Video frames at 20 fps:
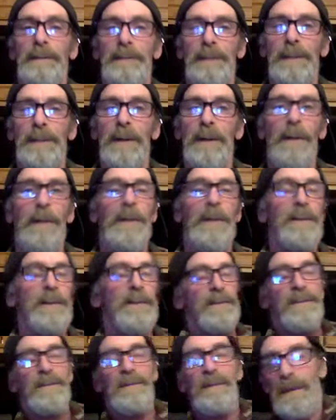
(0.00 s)
He
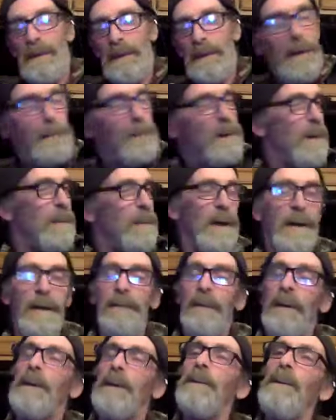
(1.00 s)
was coming up out
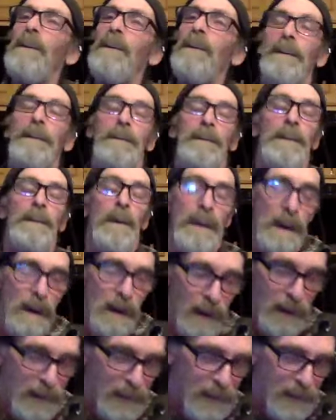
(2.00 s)
of a hill, he'd go down on